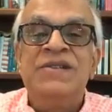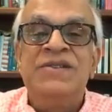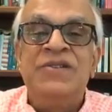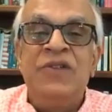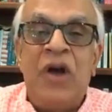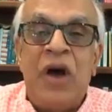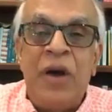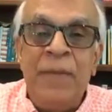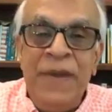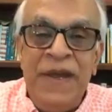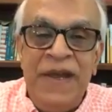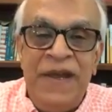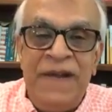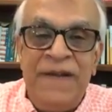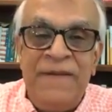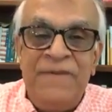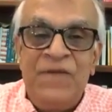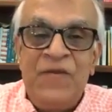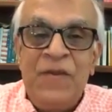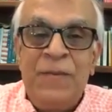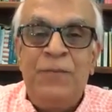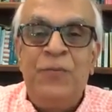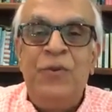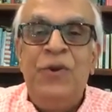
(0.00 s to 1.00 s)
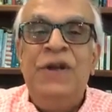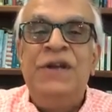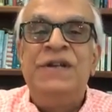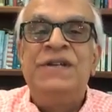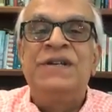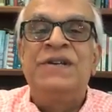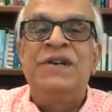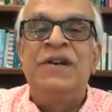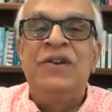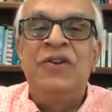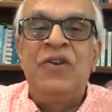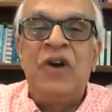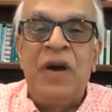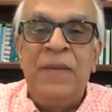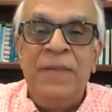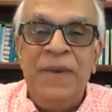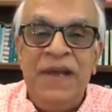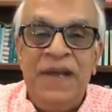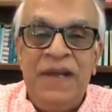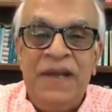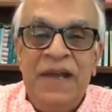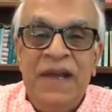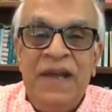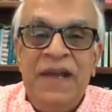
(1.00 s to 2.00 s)
is lobbying, political
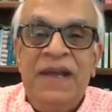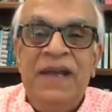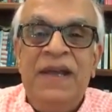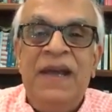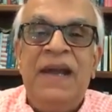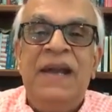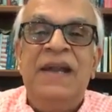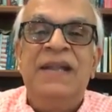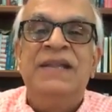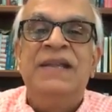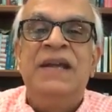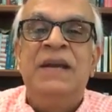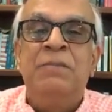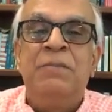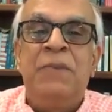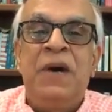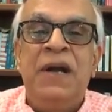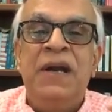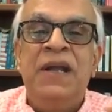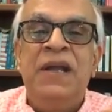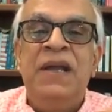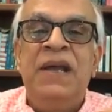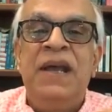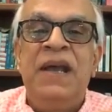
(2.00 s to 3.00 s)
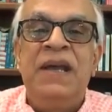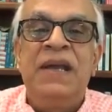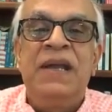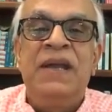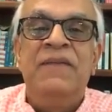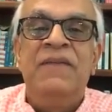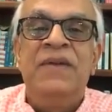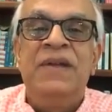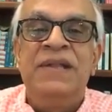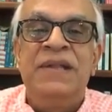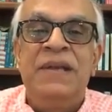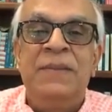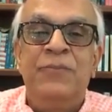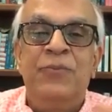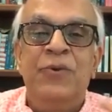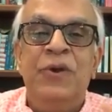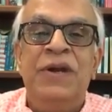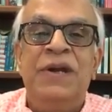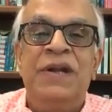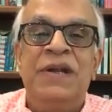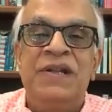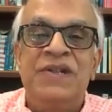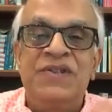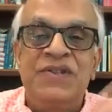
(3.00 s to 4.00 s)
lobbying, getting their money and giving them
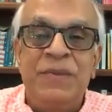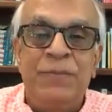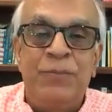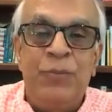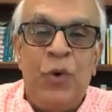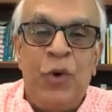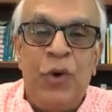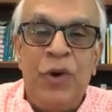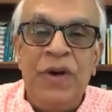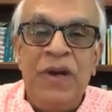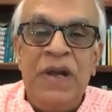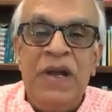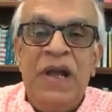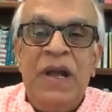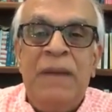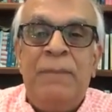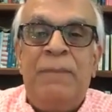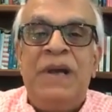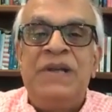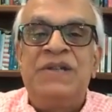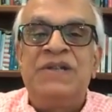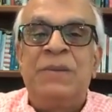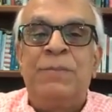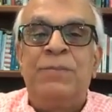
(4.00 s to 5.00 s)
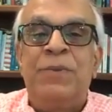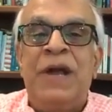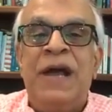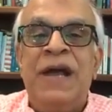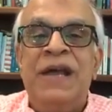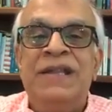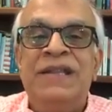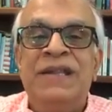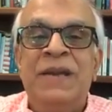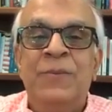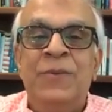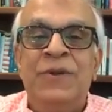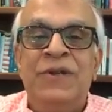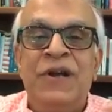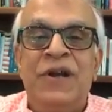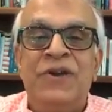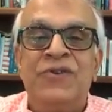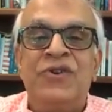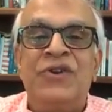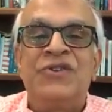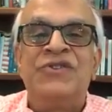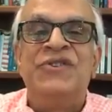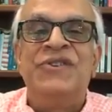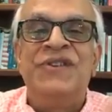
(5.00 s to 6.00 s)
political support by supplying them with
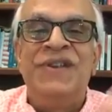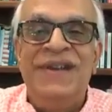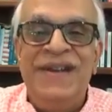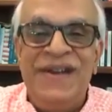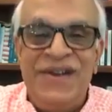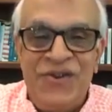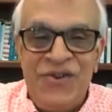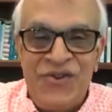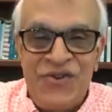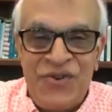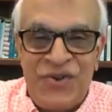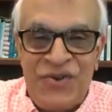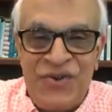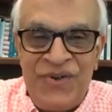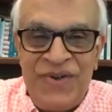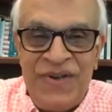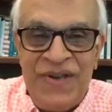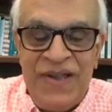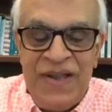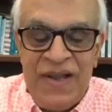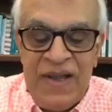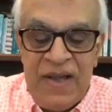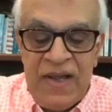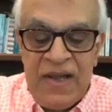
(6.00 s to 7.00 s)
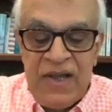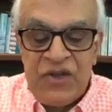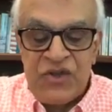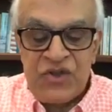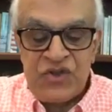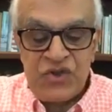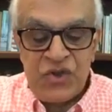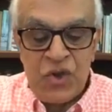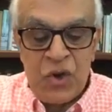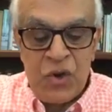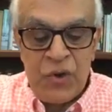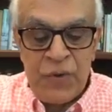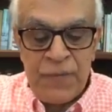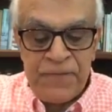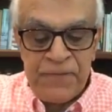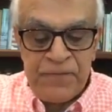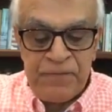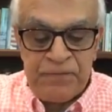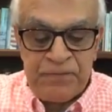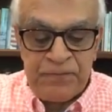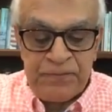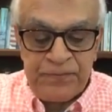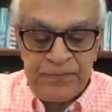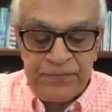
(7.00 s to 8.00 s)
atrocity literature. So
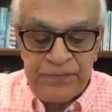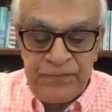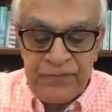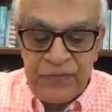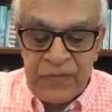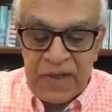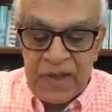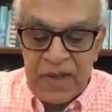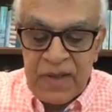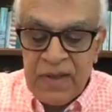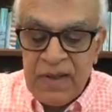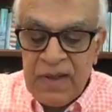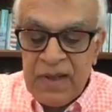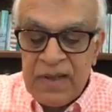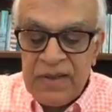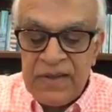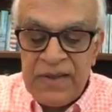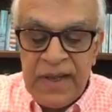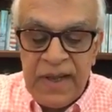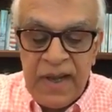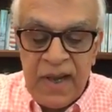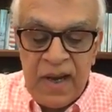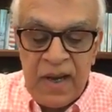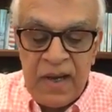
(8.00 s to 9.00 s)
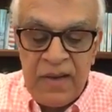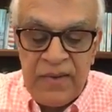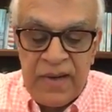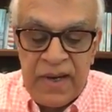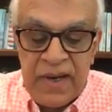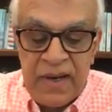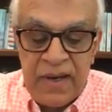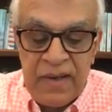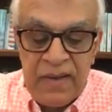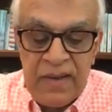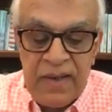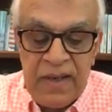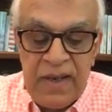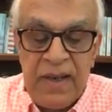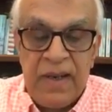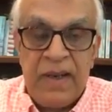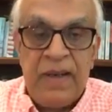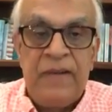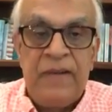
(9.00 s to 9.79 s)
they are,